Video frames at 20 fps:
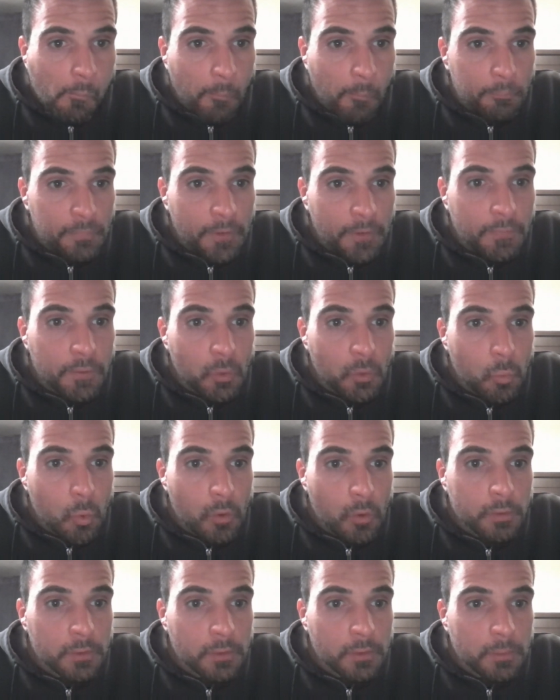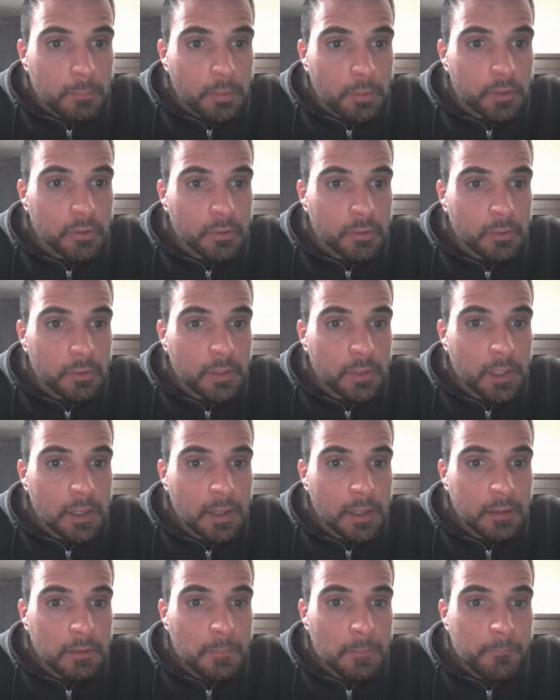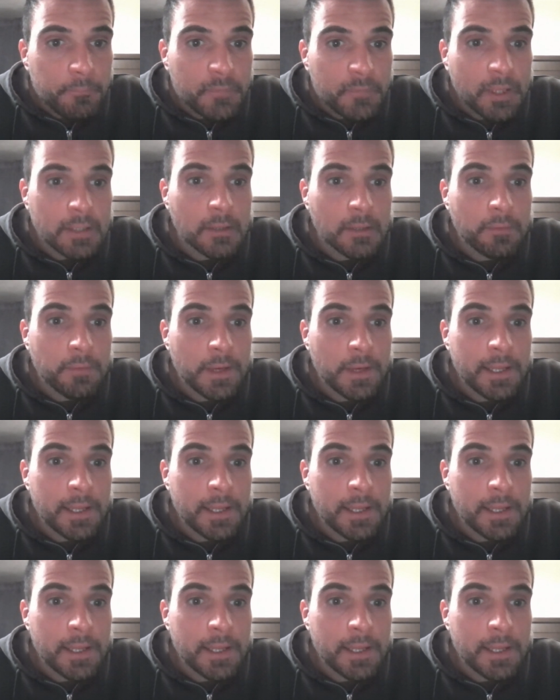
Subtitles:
If you wound but do not kill it, then it flee